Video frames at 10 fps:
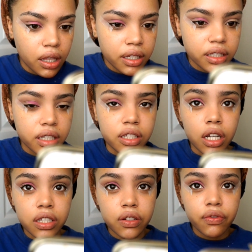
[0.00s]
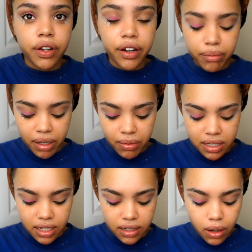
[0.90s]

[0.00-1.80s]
This is also very pigmented.